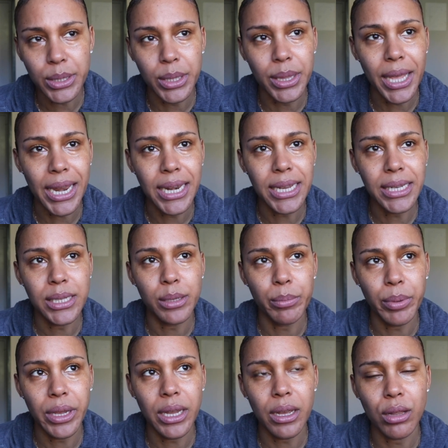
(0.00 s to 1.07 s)
they need to
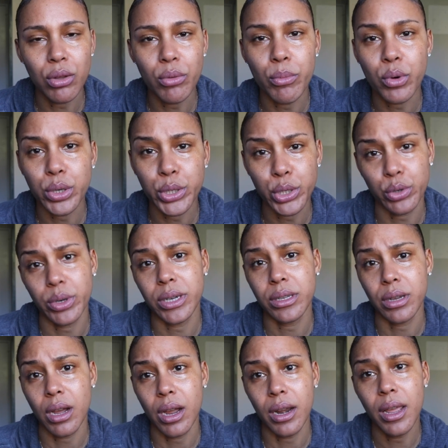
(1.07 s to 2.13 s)
be a little more
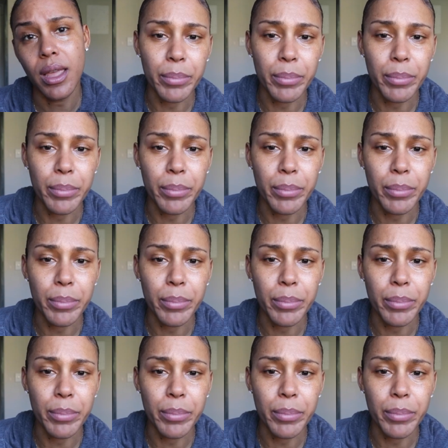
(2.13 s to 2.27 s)
strict on.